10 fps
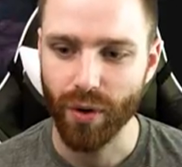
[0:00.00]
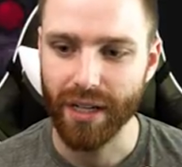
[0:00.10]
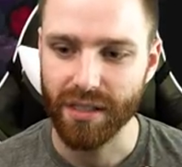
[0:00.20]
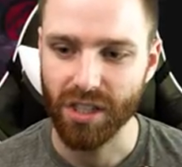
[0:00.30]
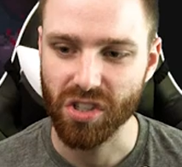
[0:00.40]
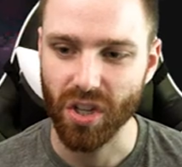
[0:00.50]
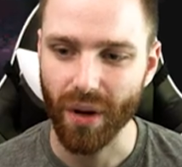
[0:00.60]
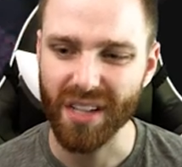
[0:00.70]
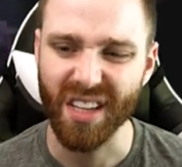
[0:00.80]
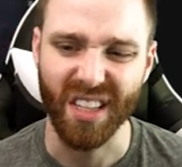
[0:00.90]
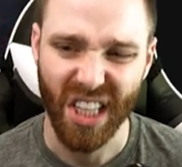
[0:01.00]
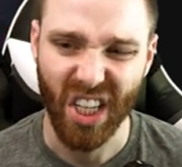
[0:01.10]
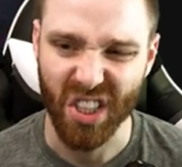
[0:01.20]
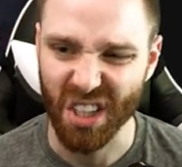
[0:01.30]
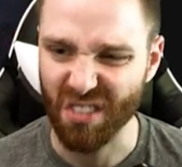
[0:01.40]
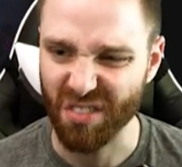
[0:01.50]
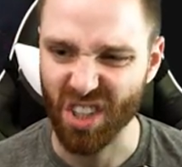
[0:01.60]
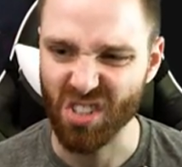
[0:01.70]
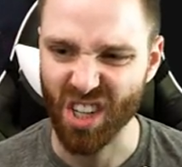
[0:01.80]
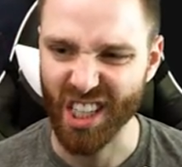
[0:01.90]
red tiers though. It's a little
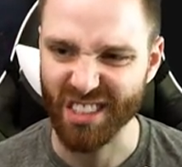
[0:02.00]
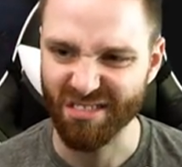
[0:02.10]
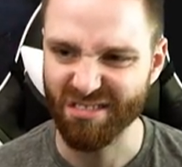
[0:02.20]
confusing.